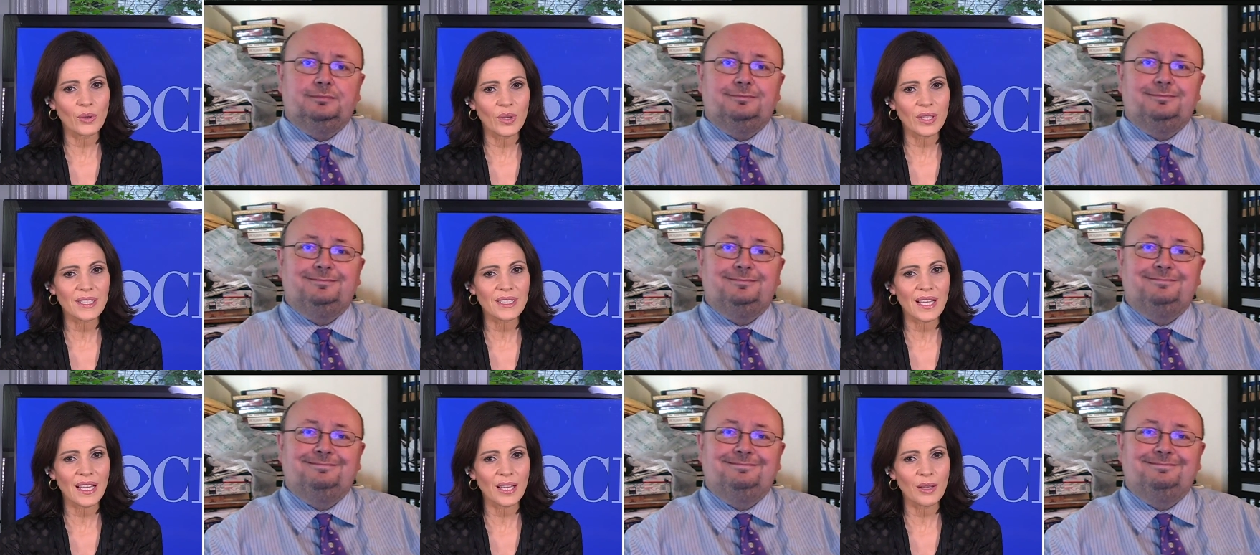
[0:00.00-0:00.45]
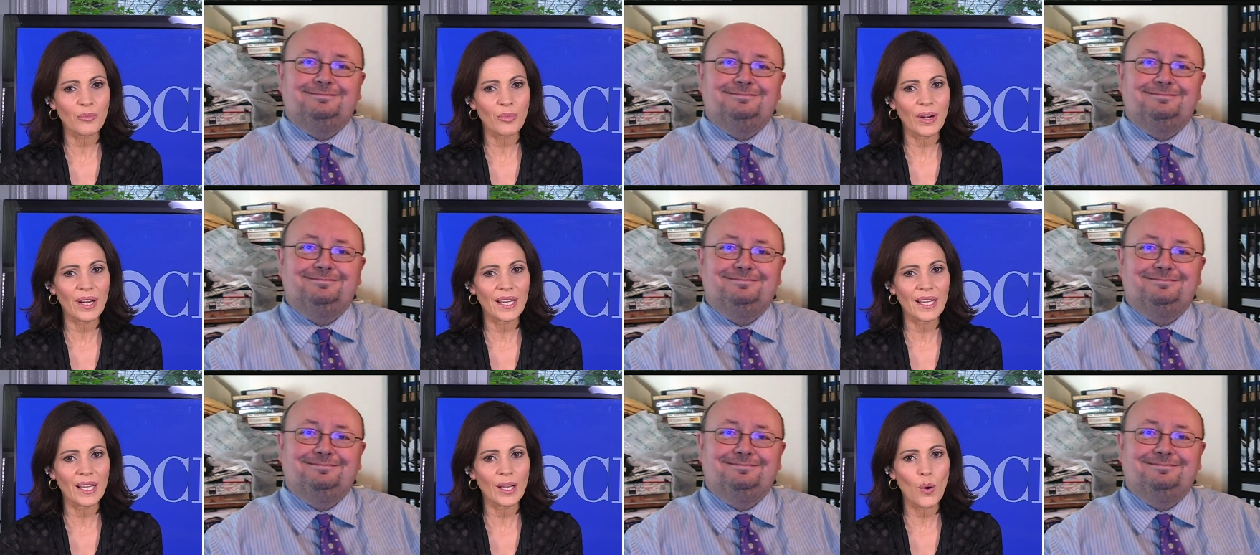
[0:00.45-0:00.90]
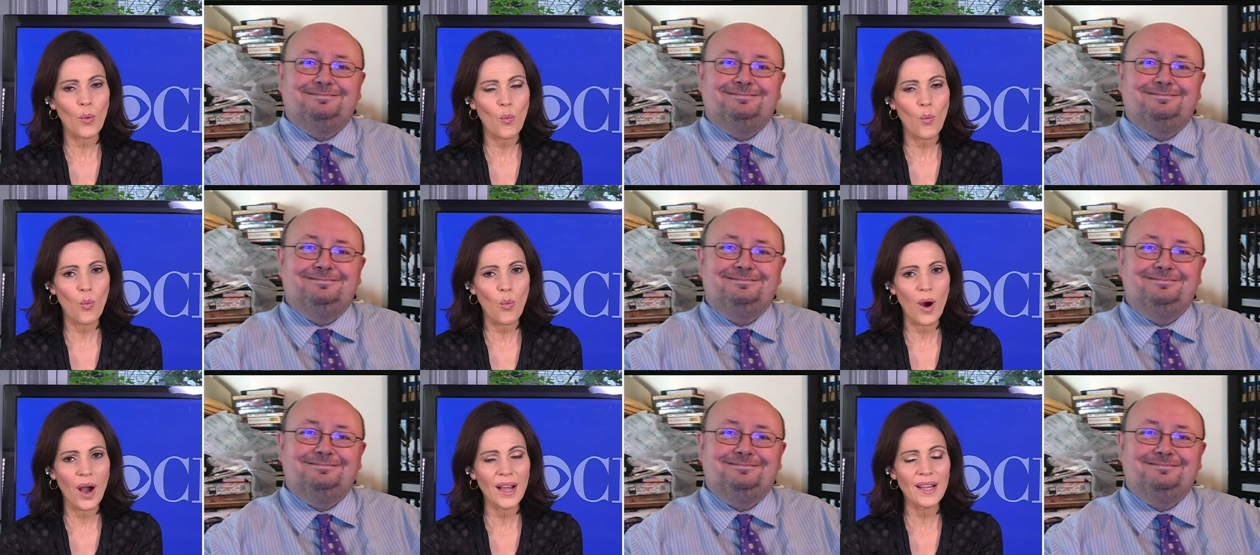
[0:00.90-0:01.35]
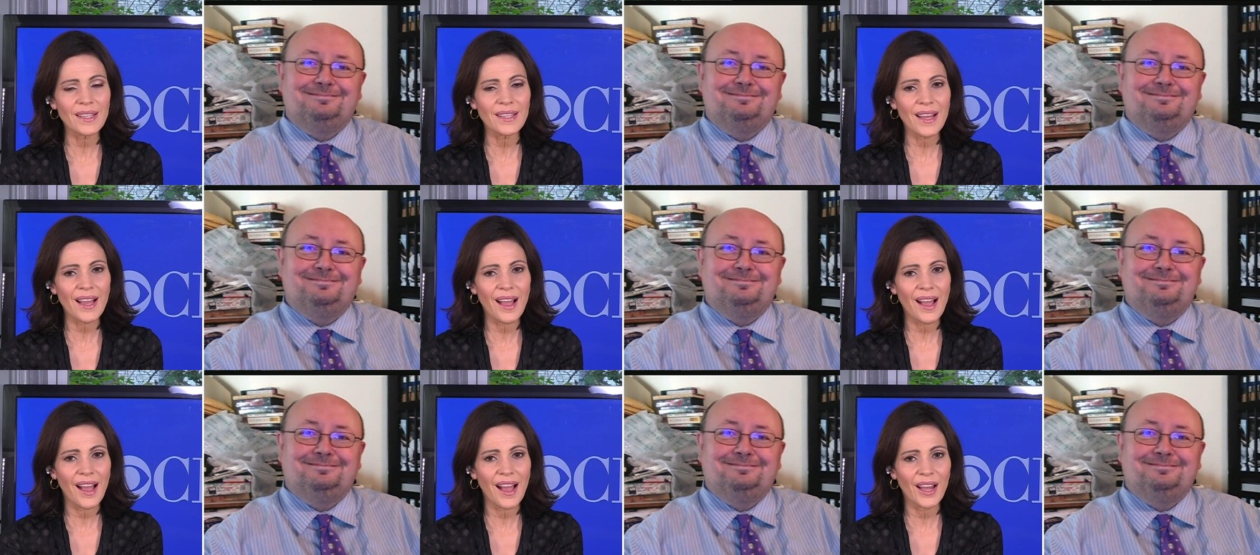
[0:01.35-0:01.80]
Speaker 1: You are celebrating
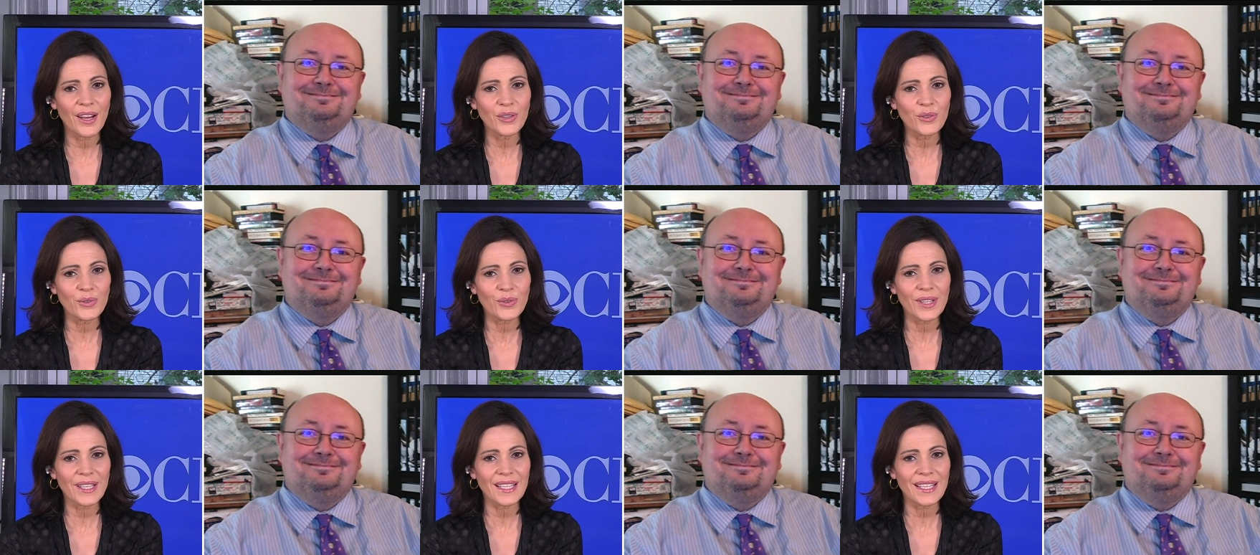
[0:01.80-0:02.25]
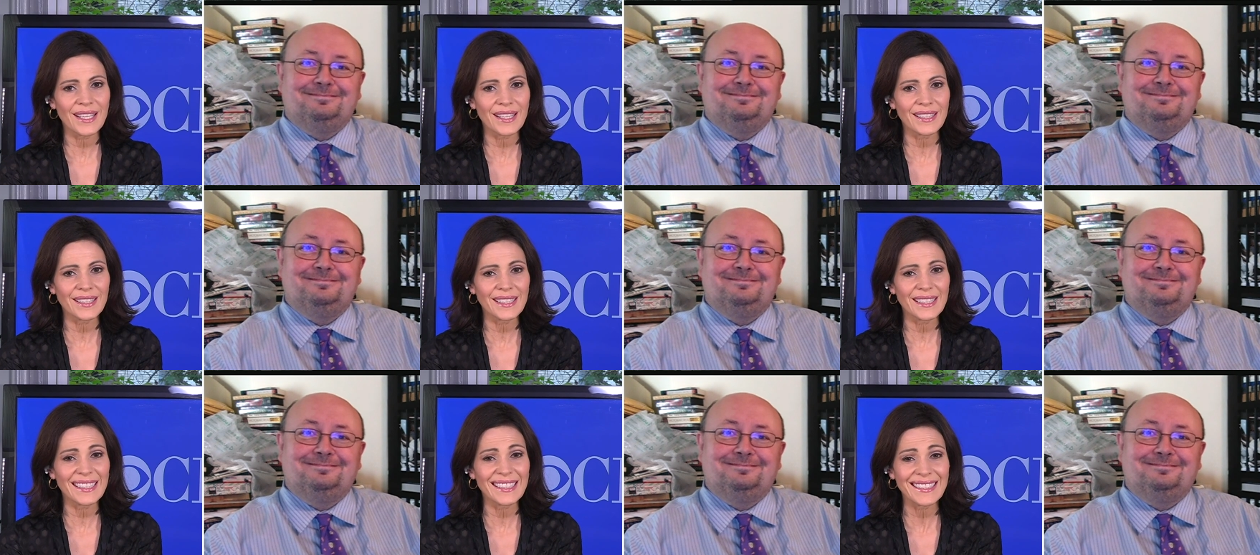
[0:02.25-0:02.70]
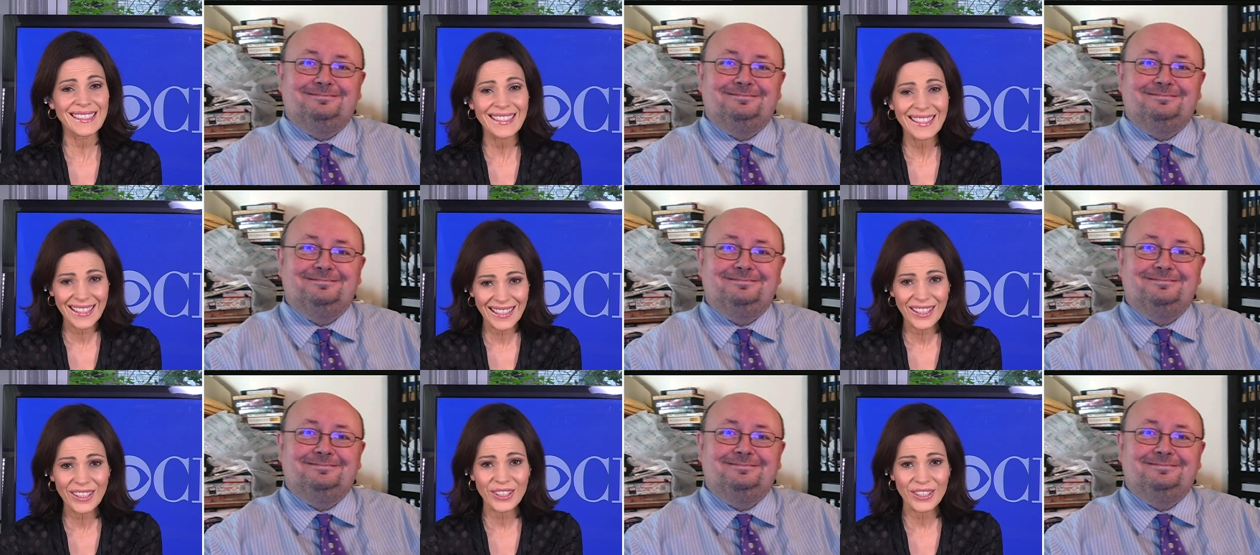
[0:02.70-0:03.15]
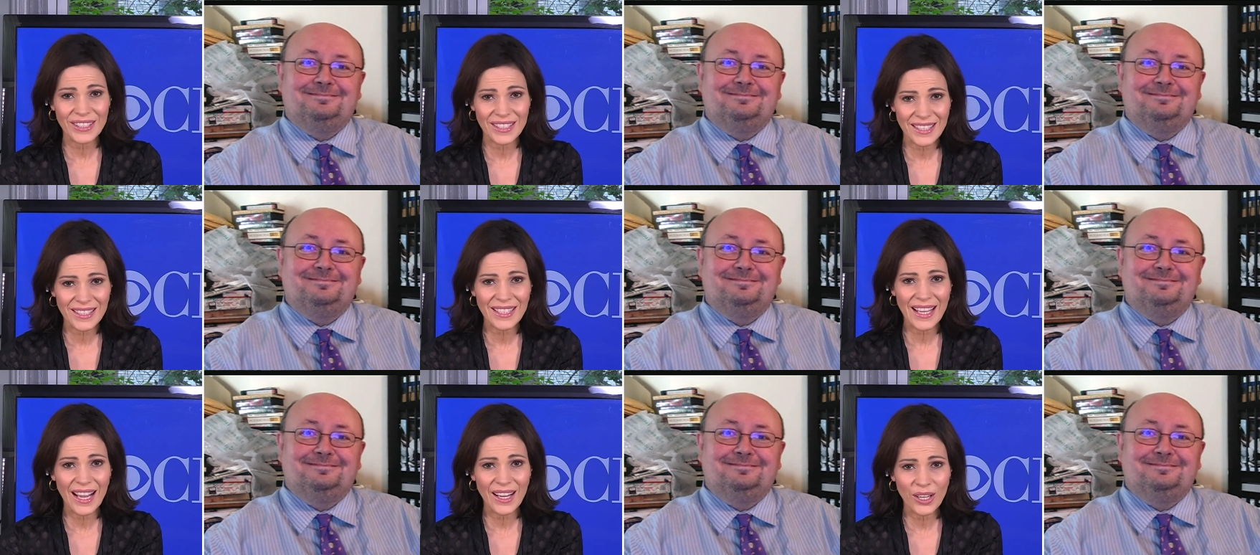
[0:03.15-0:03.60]
100
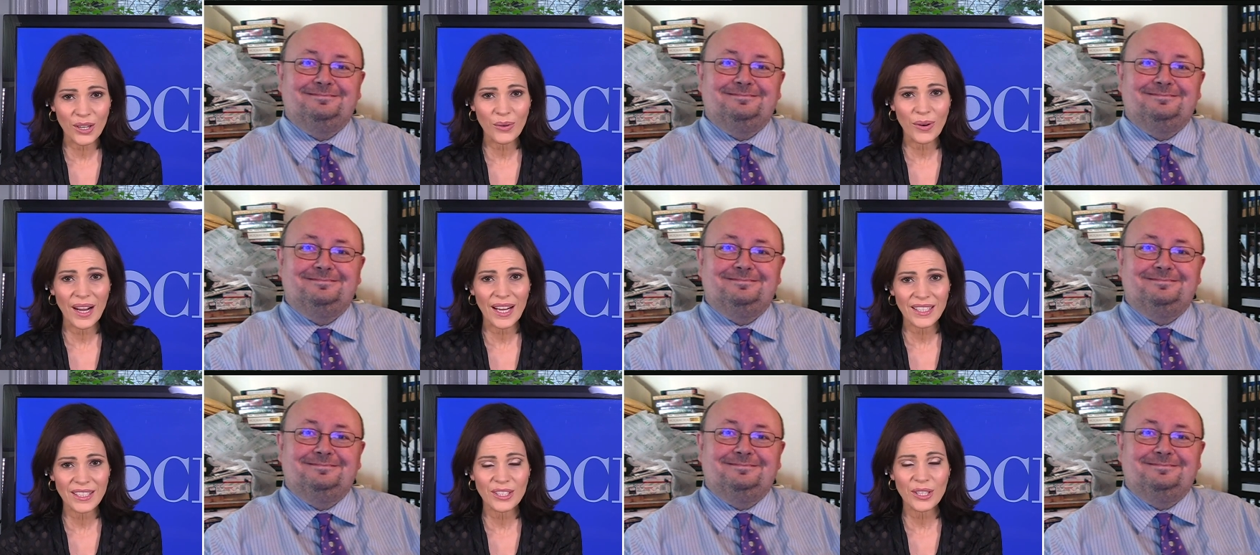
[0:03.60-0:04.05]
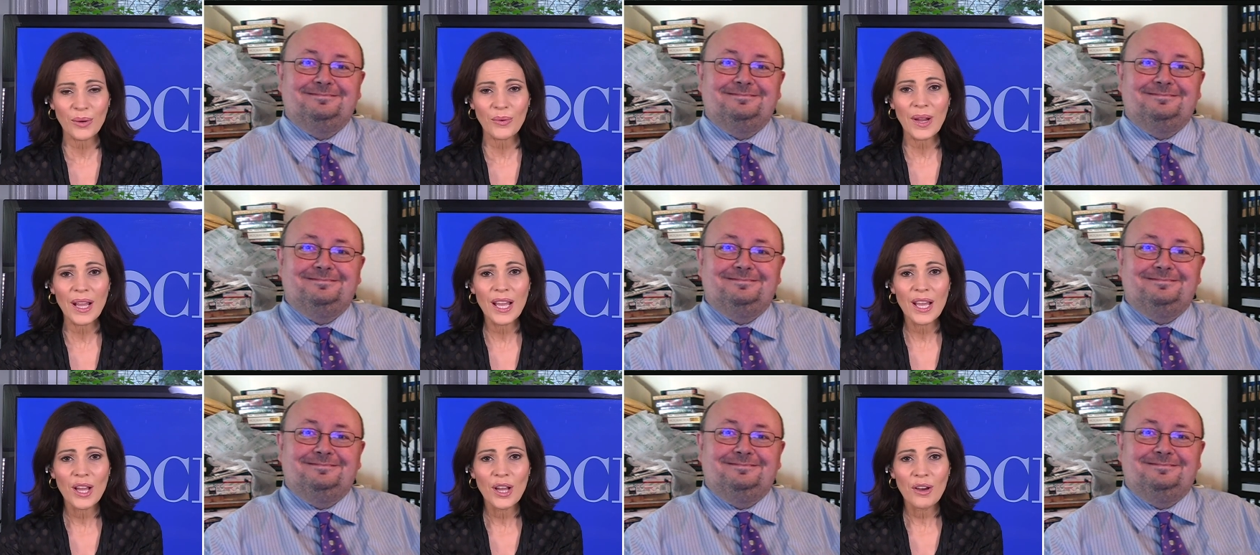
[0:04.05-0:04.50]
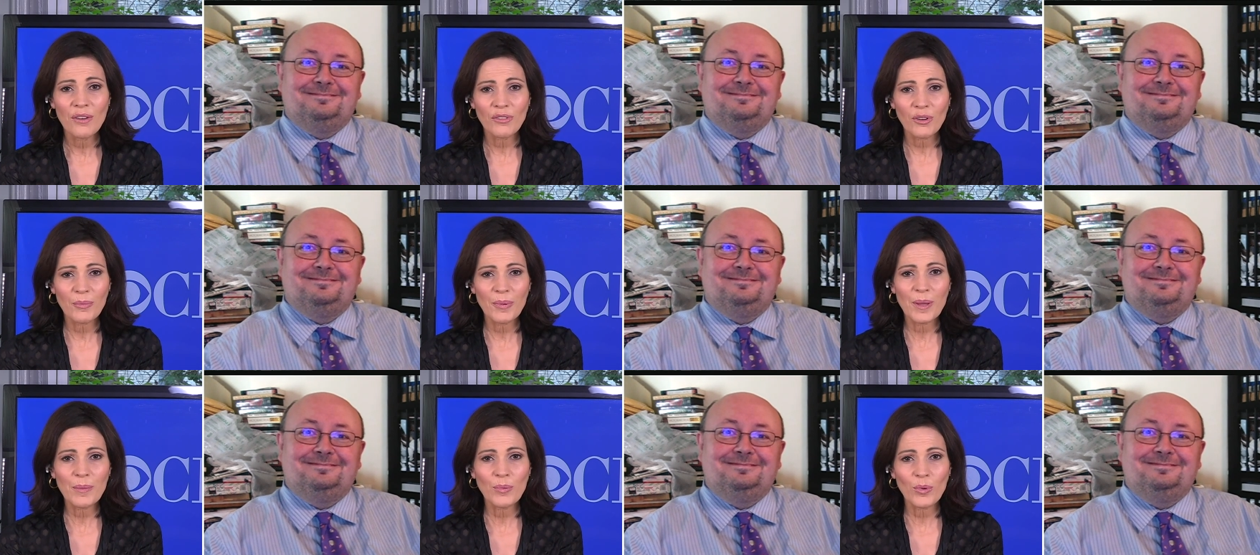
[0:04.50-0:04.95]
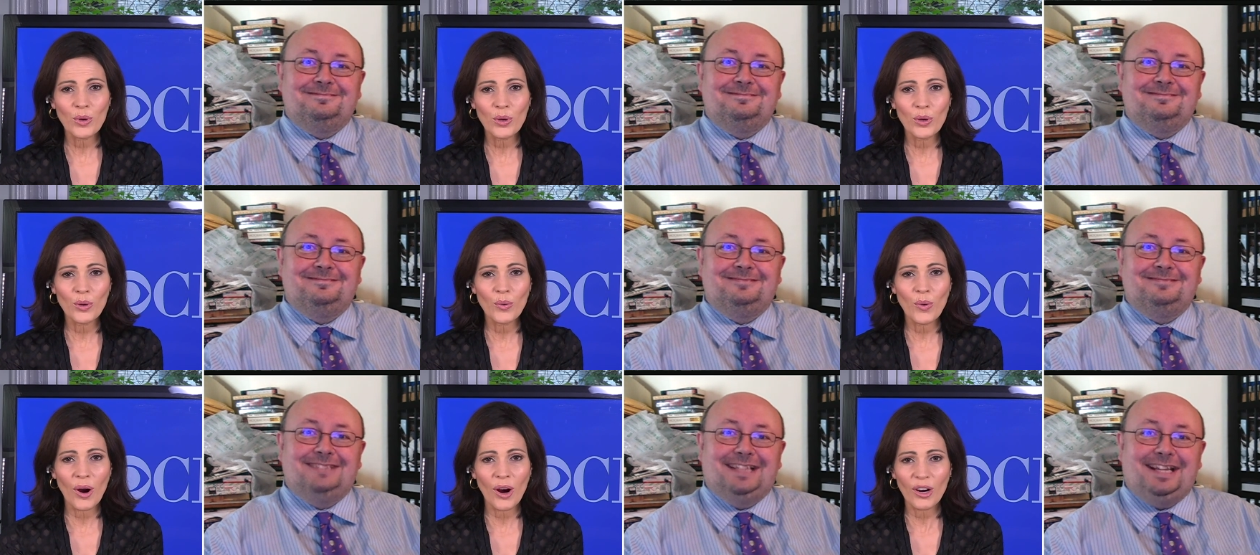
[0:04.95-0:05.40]
years, is that correct? So, for
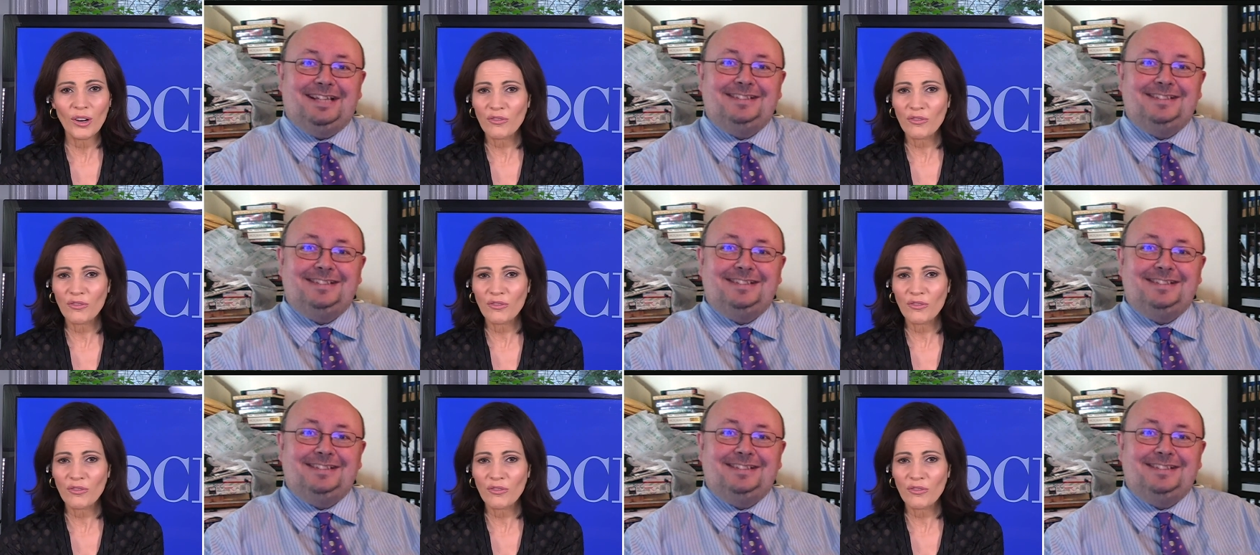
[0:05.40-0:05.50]
people who yes.